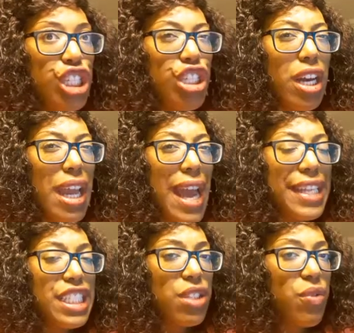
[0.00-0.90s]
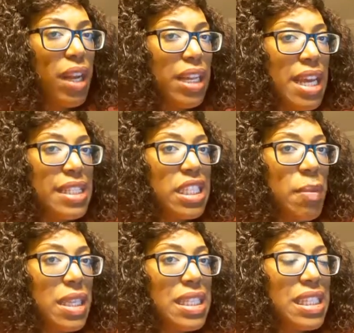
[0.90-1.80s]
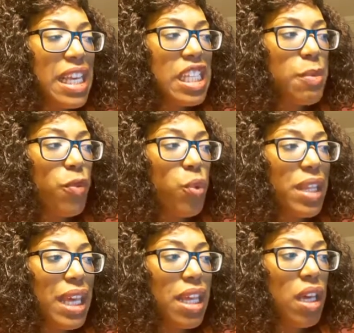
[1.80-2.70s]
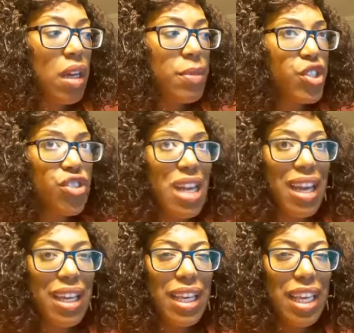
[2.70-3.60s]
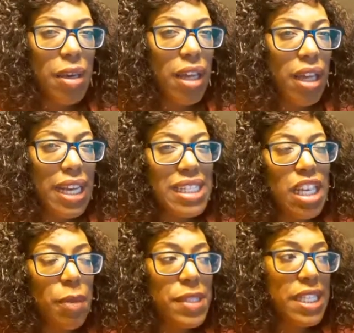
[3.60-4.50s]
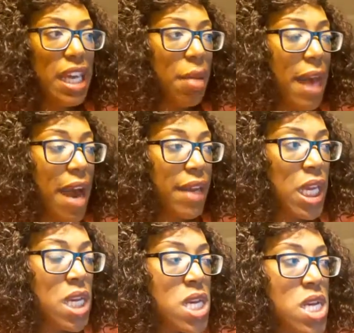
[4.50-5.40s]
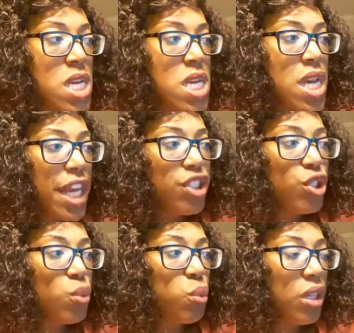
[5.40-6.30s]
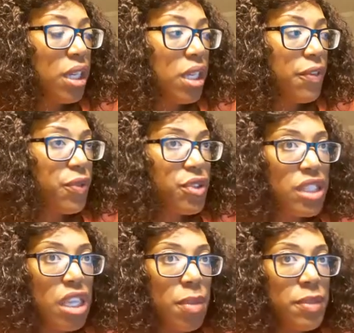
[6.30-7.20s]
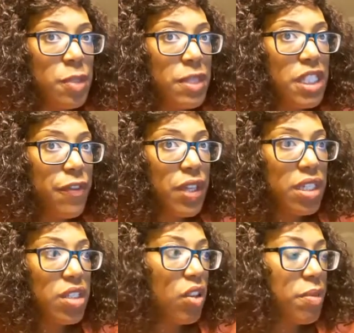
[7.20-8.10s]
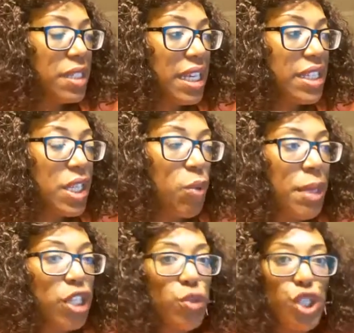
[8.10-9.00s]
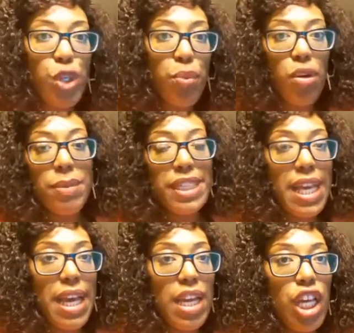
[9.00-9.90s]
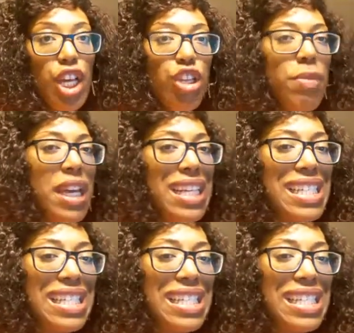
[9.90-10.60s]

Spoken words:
you're going to actually recognize some of these things before they come. So you're not going to get as upset about it as you would for some specific circumstance that will make you super upset. You may get